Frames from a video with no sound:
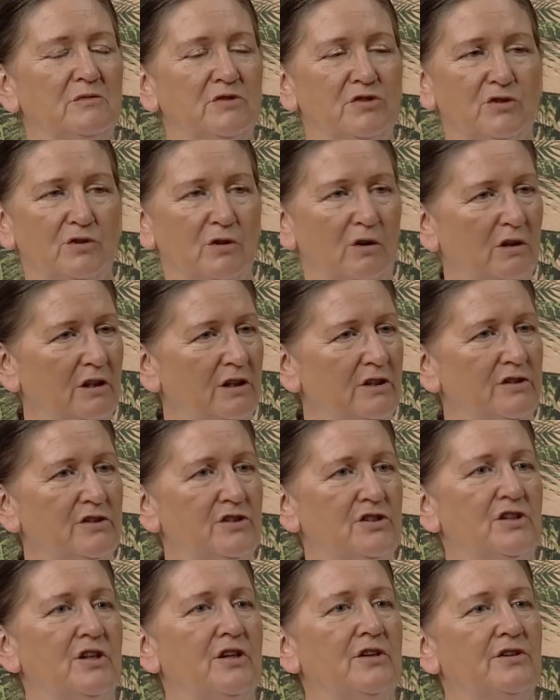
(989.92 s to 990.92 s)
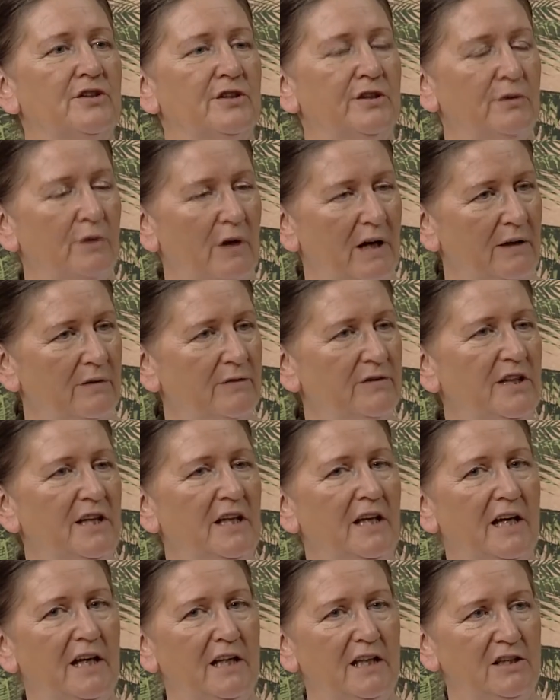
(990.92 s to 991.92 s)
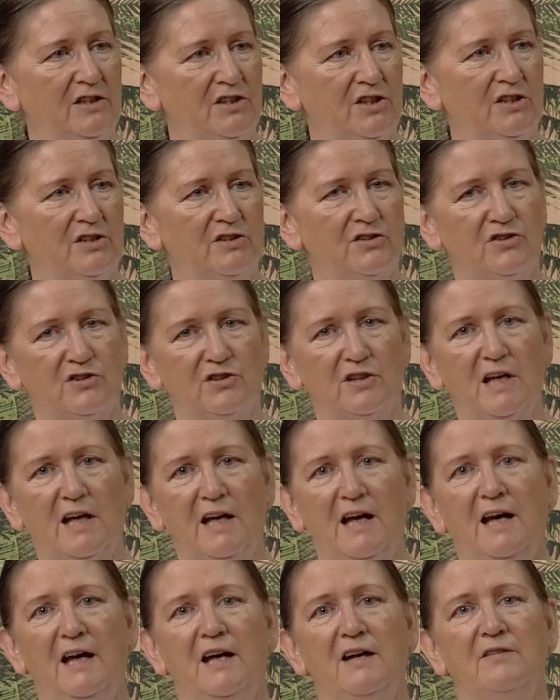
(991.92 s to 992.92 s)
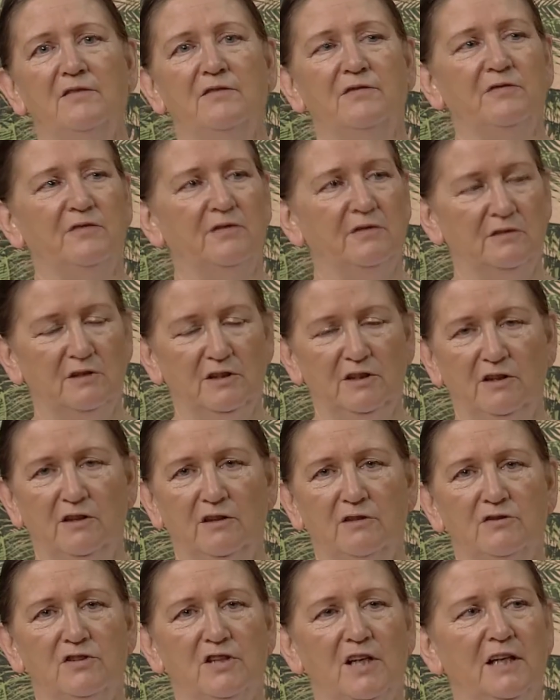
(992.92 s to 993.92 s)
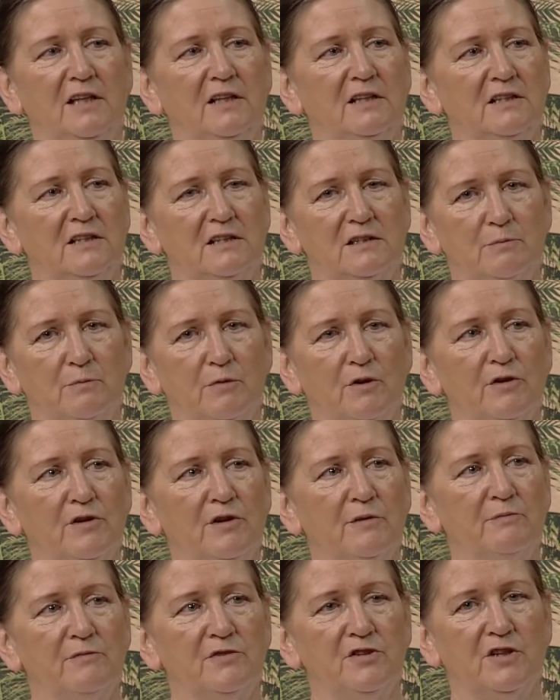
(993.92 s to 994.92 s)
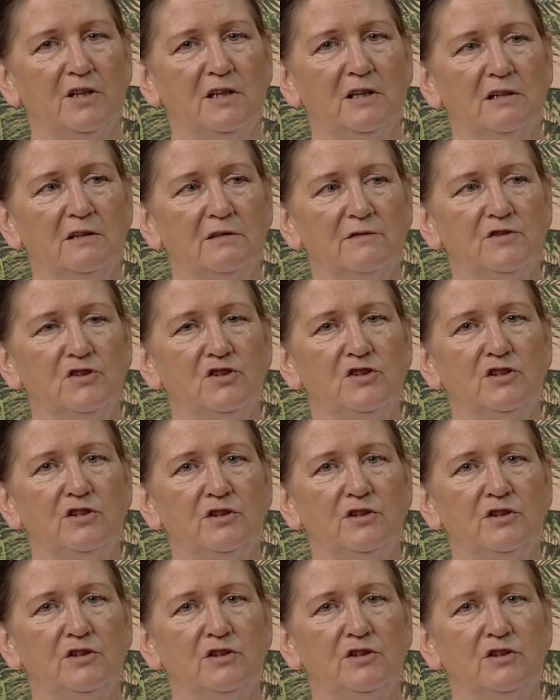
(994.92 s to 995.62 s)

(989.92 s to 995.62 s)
Scholars throughout the ages have, taken it upon themselves